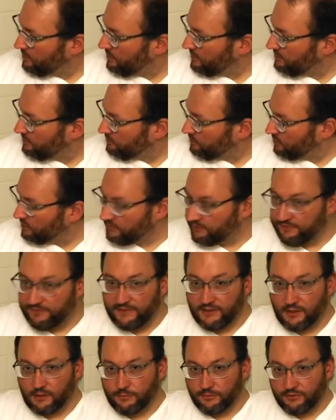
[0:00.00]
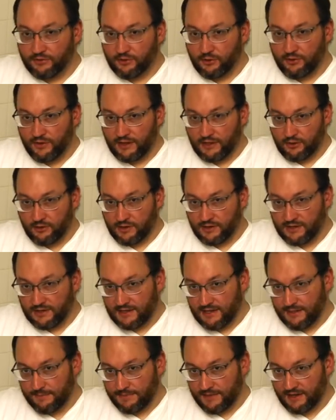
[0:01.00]
on your roll of film so that you can
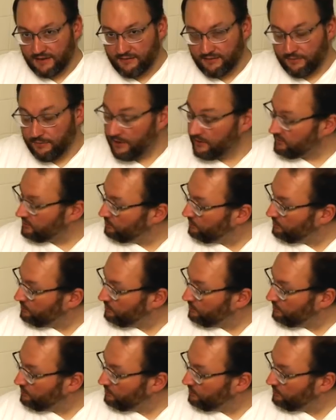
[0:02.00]
keep that information